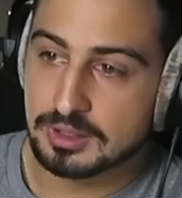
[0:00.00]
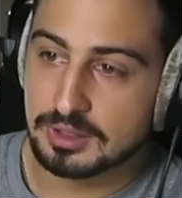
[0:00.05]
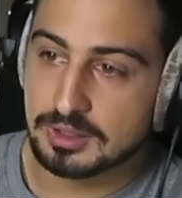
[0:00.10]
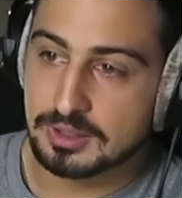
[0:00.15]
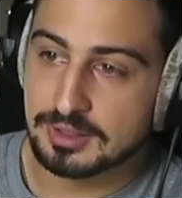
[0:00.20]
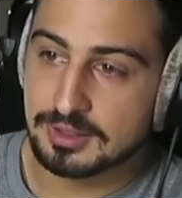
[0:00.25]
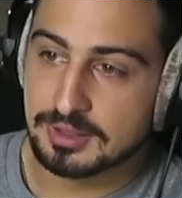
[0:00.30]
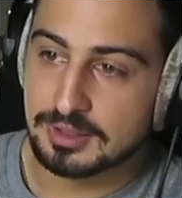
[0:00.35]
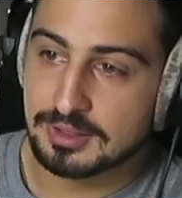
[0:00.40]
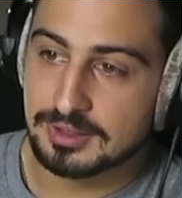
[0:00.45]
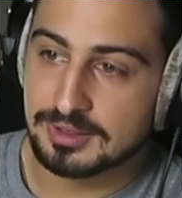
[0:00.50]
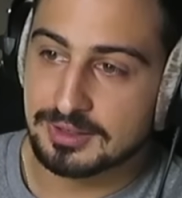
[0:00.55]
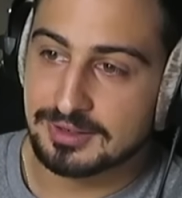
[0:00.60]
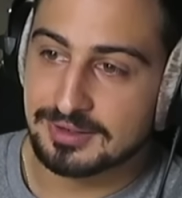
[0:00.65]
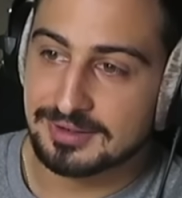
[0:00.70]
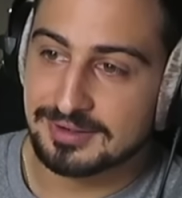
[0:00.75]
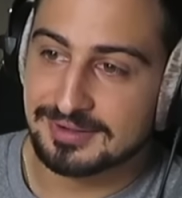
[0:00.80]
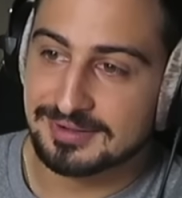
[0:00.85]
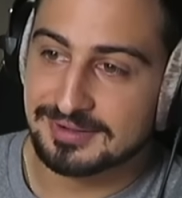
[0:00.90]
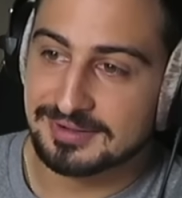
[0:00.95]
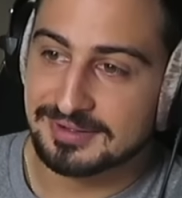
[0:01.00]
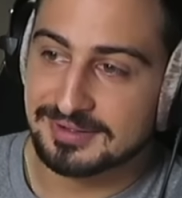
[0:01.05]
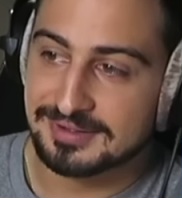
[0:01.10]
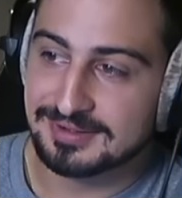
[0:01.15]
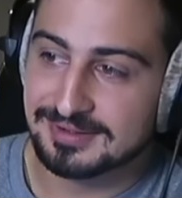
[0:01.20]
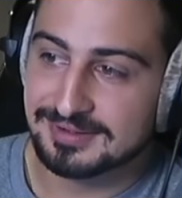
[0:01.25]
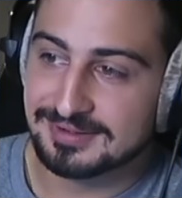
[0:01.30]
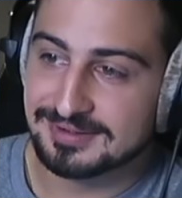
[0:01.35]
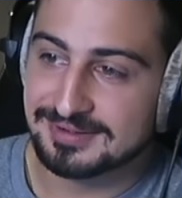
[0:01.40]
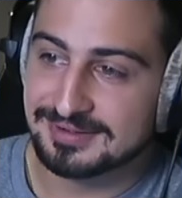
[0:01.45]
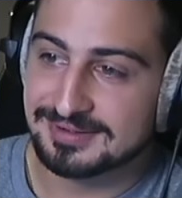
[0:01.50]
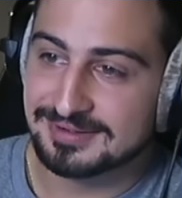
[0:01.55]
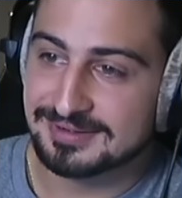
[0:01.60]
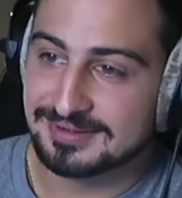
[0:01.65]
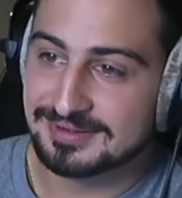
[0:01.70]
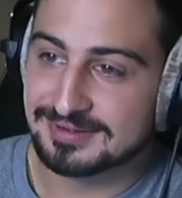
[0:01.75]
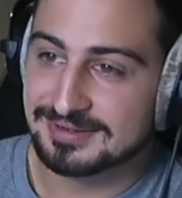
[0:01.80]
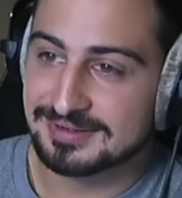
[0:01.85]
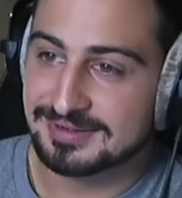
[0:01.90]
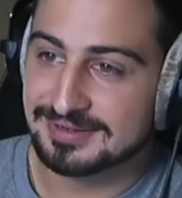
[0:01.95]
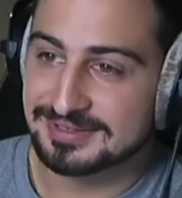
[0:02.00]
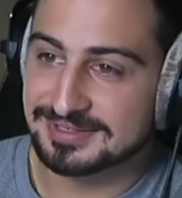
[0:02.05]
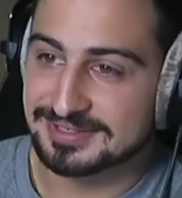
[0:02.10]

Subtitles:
[no speech]